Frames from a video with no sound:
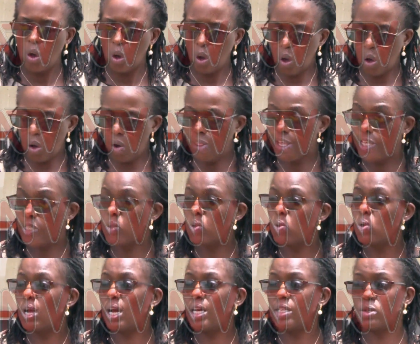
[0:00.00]
Or the
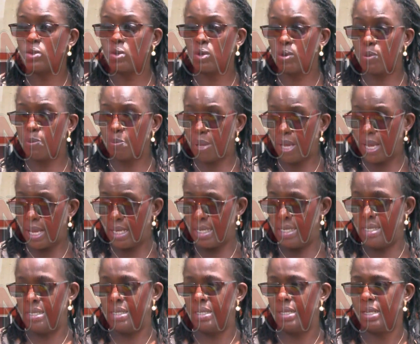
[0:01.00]
school has not
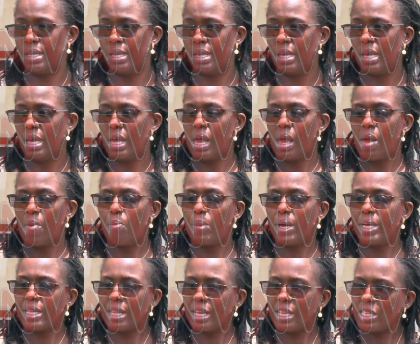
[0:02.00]
paid.
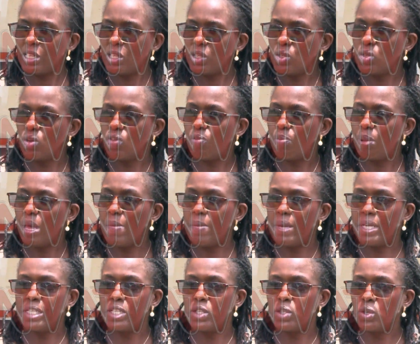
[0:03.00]
But that issue of
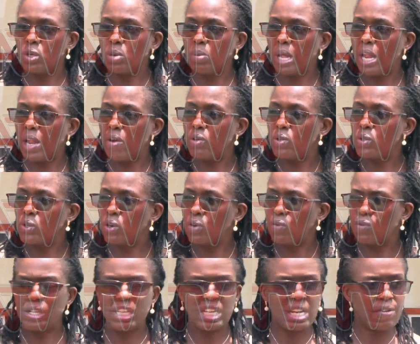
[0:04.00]
payment is normally
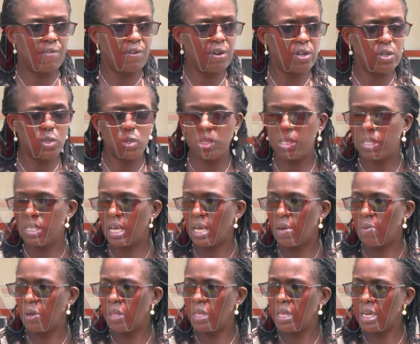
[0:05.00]
resolved in a very short
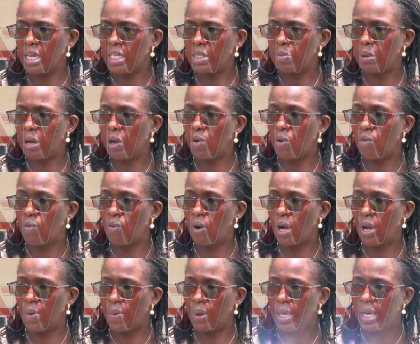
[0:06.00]
time, within a span of
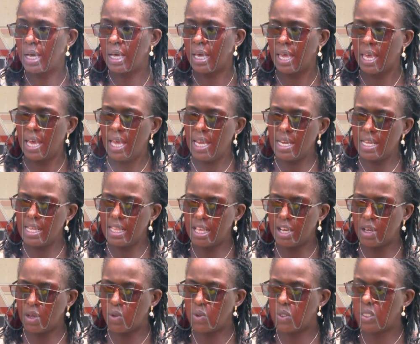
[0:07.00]
1 week.
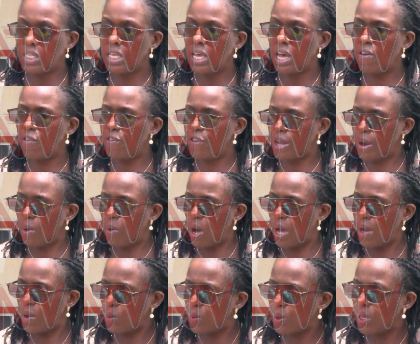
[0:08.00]
Anything you see after
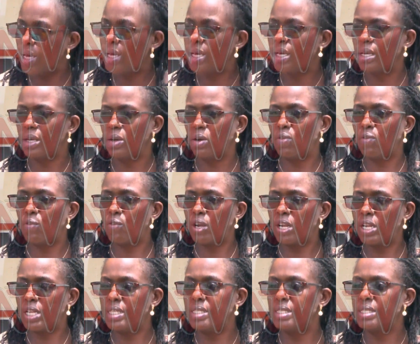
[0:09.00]
1 week of
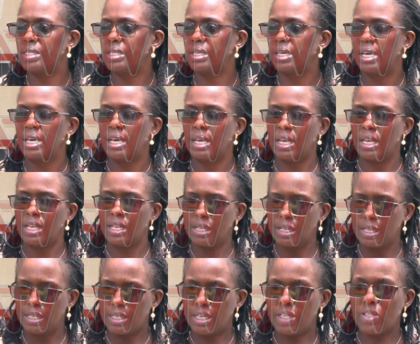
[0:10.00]
release,
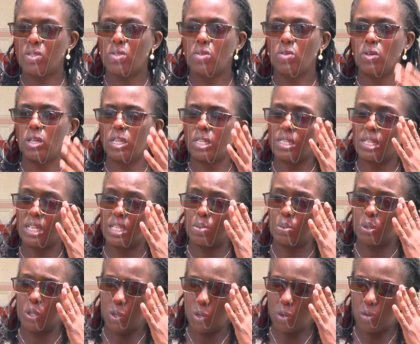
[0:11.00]
just know it's
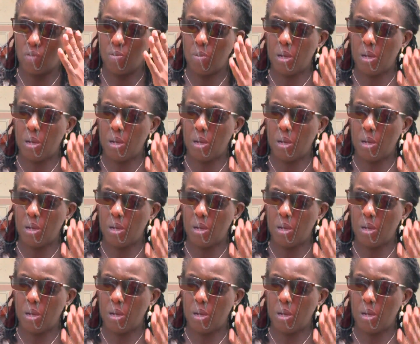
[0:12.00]
suspicion of